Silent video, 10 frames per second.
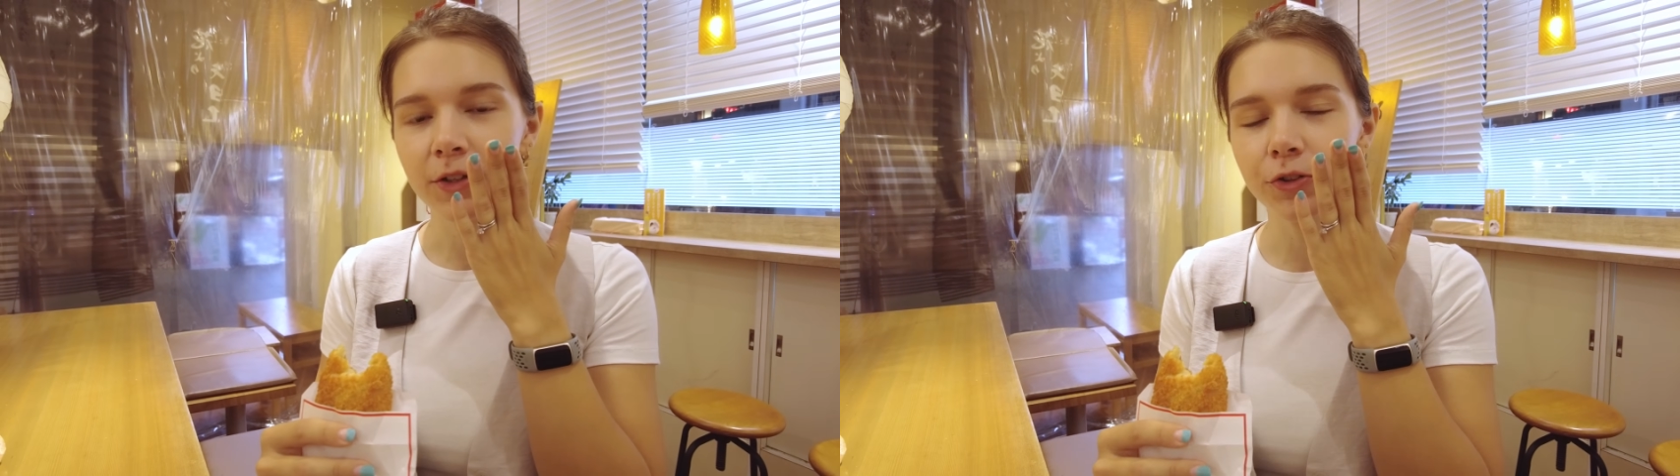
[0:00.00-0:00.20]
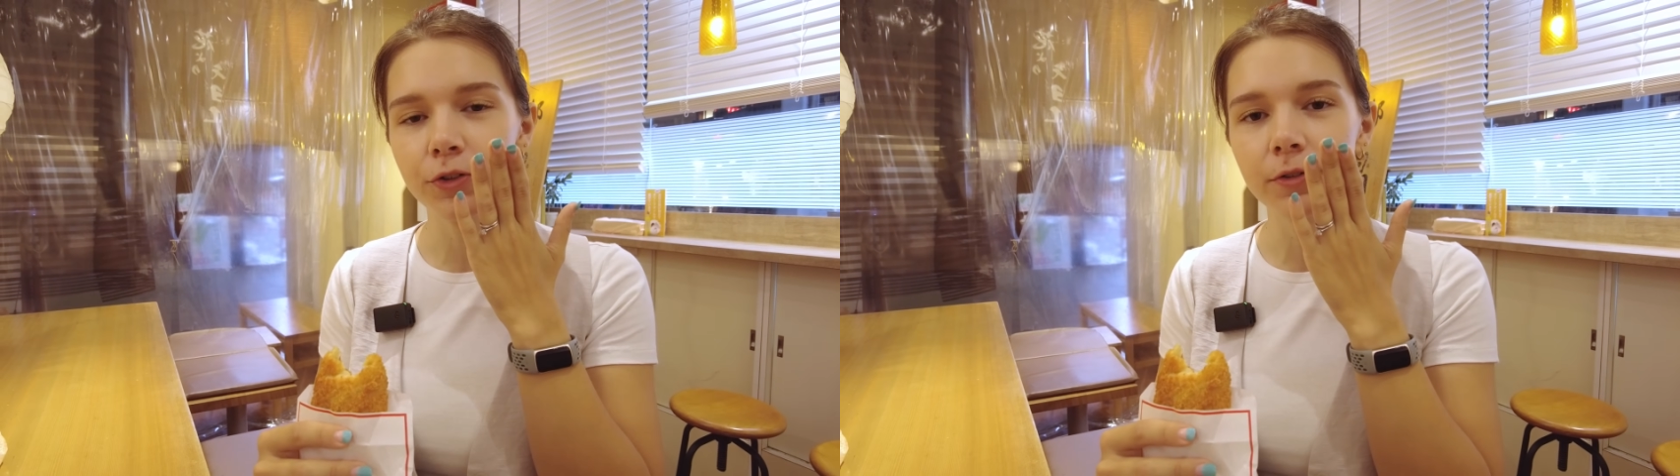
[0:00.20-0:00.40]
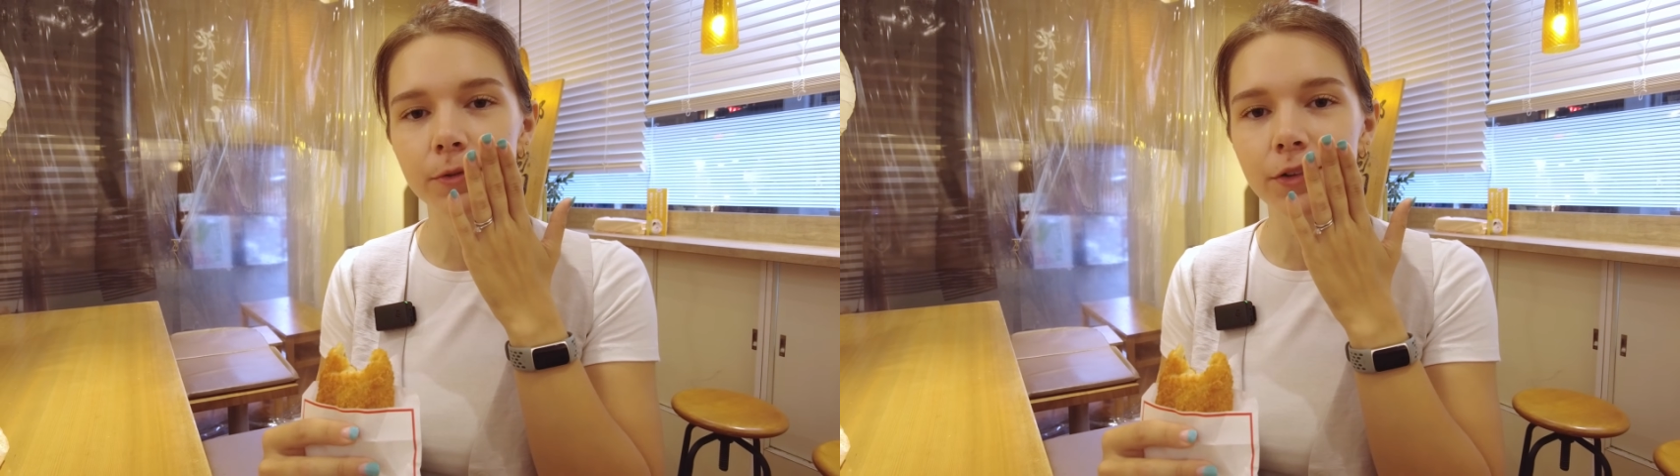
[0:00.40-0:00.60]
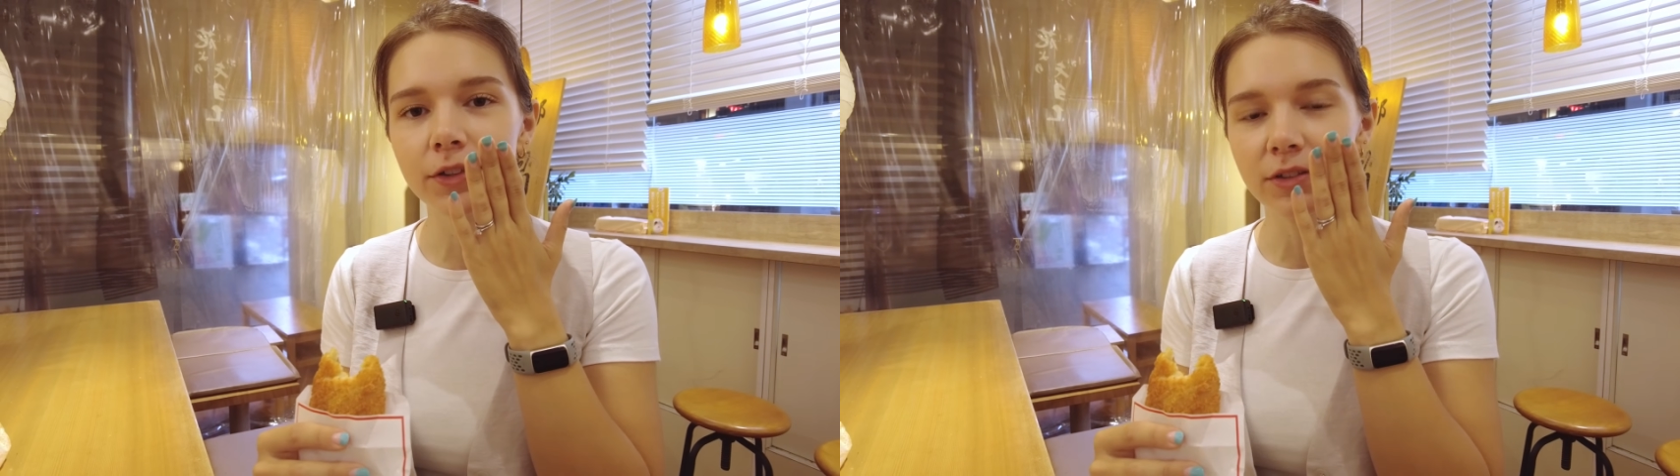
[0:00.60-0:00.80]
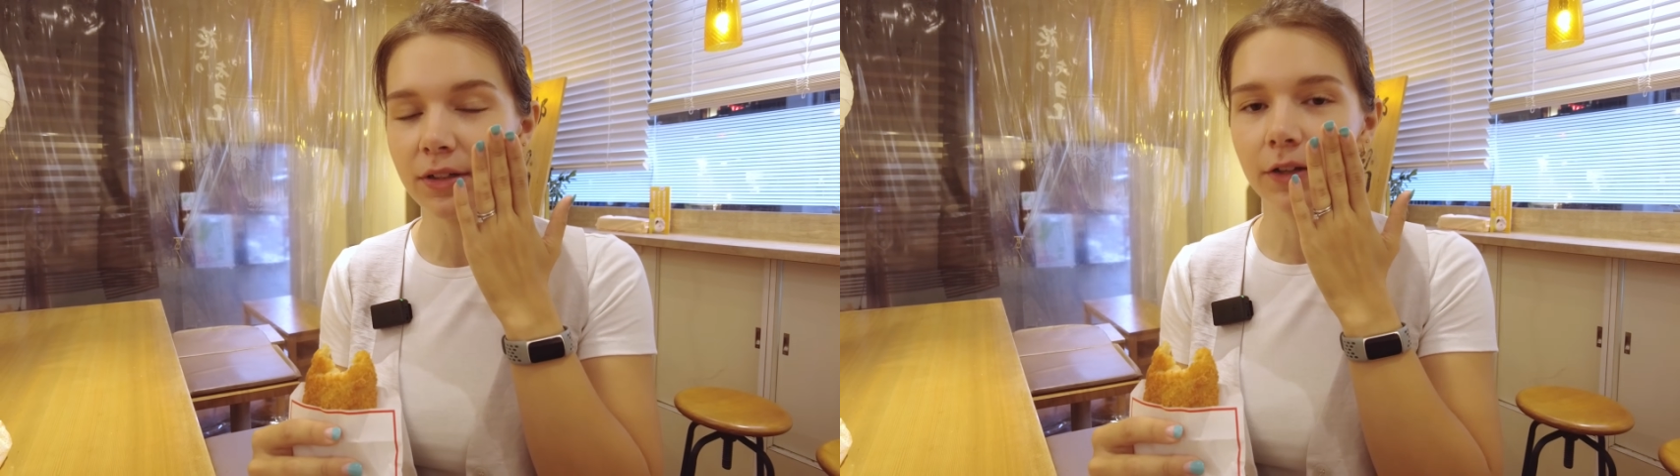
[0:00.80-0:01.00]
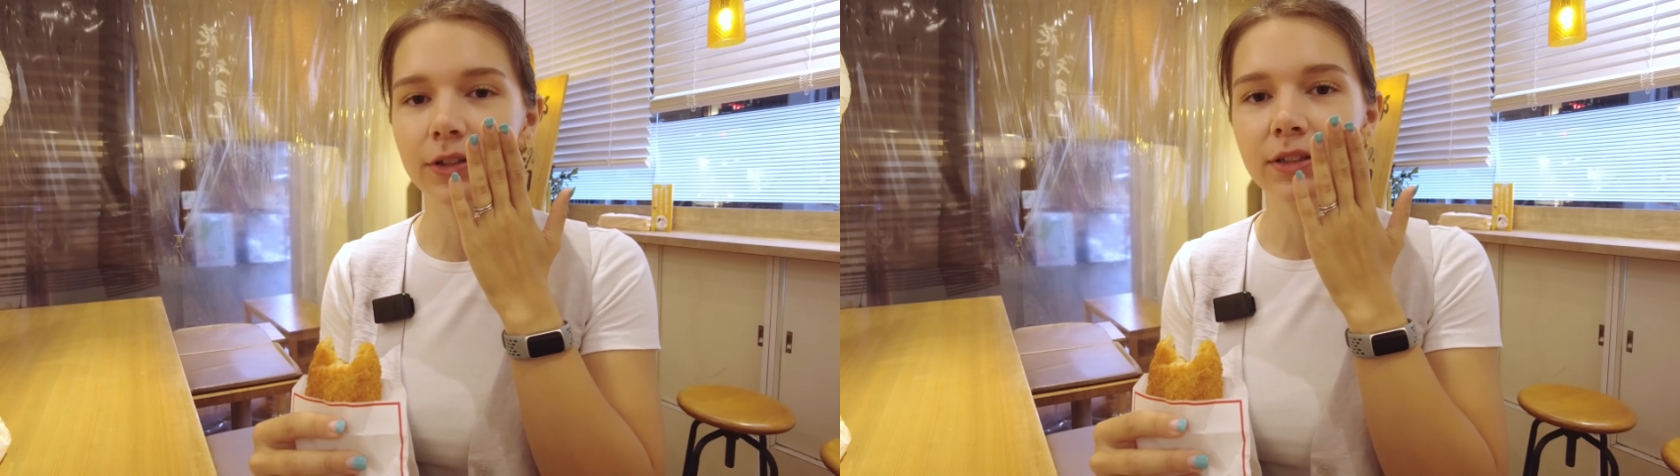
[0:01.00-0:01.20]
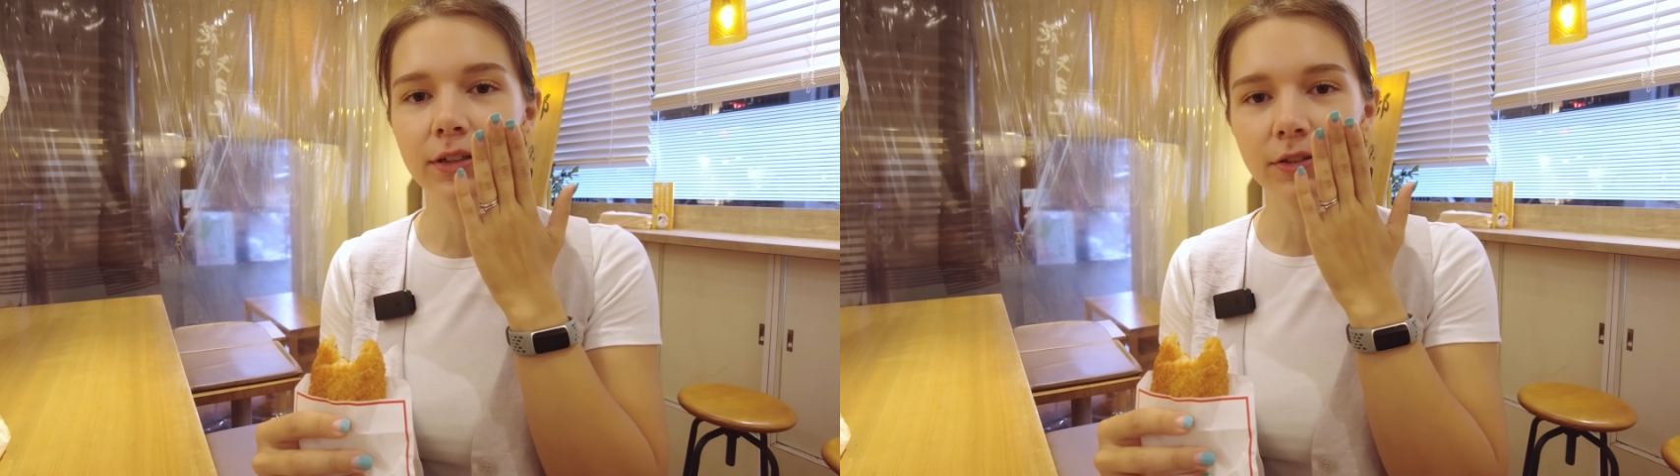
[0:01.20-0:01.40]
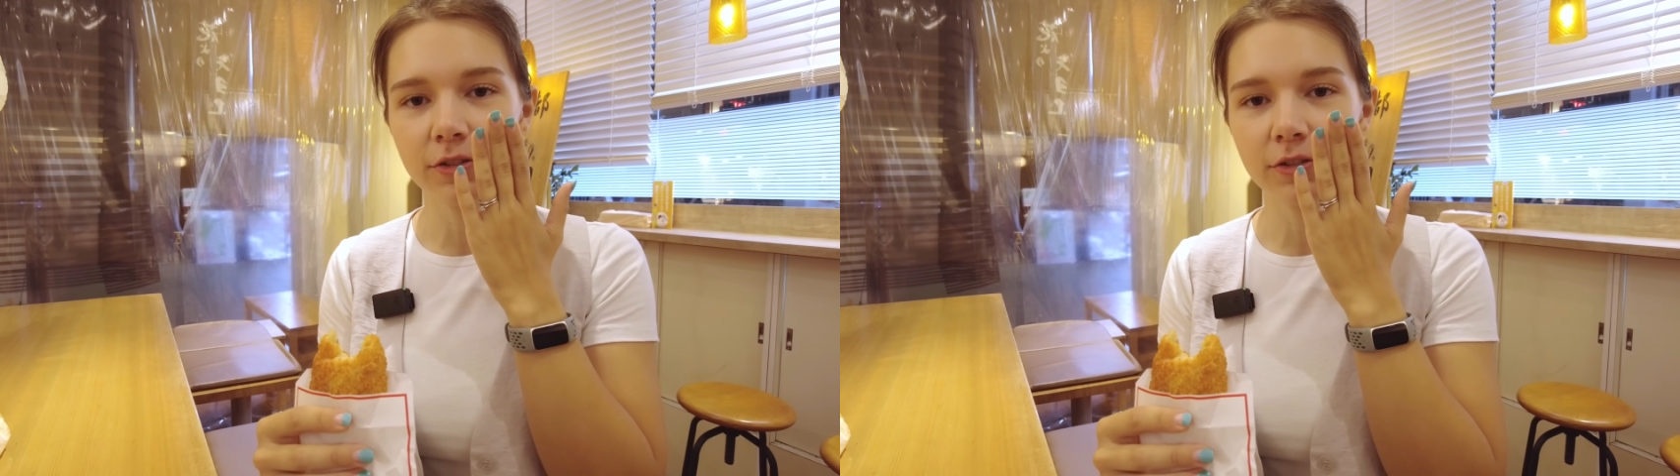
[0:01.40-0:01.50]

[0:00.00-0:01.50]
so it's a really delicate,